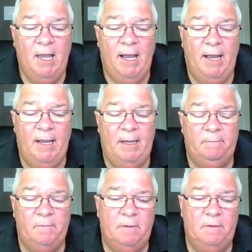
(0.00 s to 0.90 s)
Yeah,
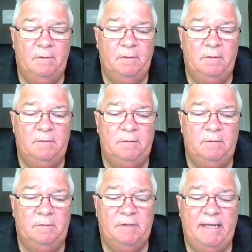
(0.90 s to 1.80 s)
um,
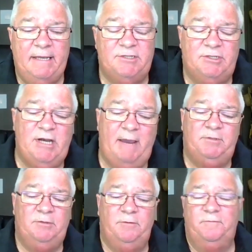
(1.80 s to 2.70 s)
the next
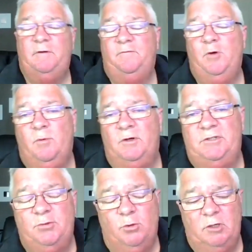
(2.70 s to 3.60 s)
chapter of, of what I
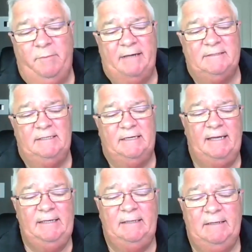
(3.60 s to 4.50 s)
wanted to talk about
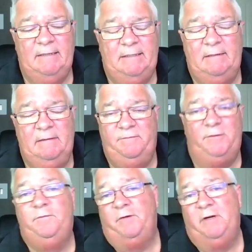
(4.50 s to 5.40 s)
today, and, and
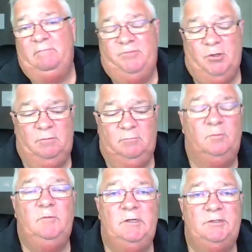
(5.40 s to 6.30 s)
feel free, John,
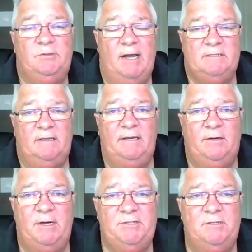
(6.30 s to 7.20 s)
uh, to ask
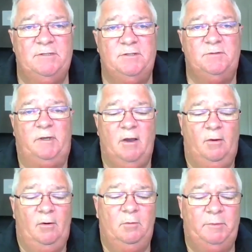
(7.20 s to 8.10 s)
any questions as we
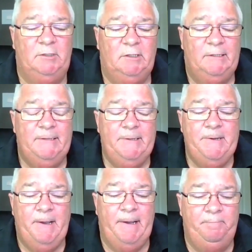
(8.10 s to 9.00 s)
go along, but
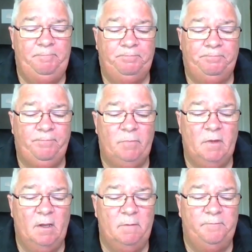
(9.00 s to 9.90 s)
um,
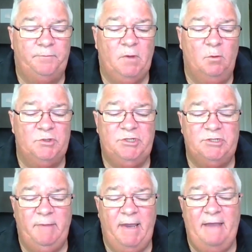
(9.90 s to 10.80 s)
was
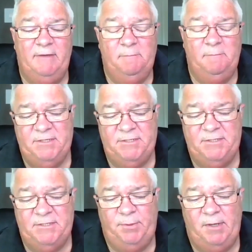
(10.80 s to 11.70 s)
just about having a
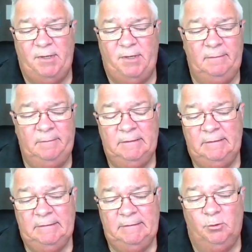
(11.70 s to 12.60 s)
business plan
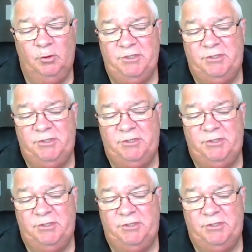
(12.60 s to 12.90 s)
or